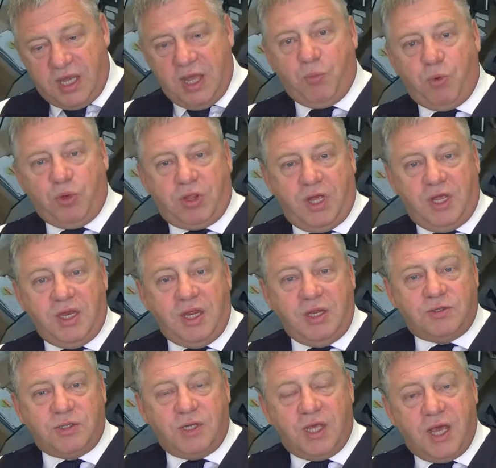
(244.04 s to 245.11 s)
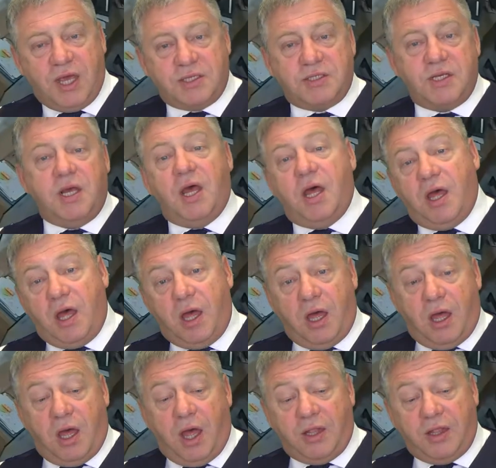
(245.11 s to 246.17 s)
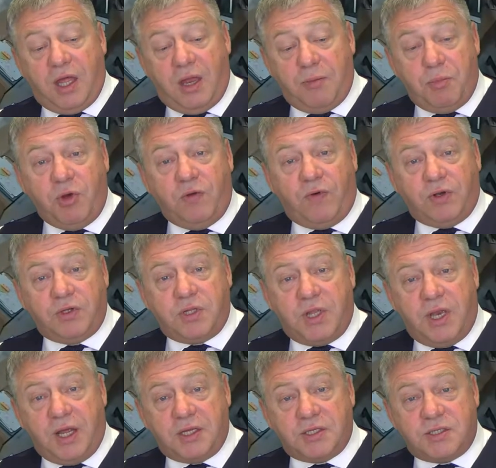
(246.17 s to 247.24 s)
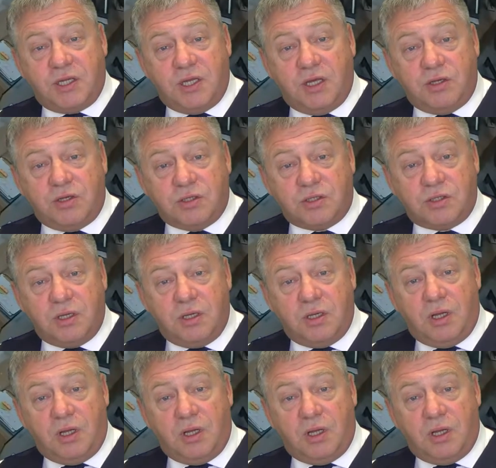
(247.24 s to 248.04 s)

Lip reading: get what they need to get and then move on to the next stages.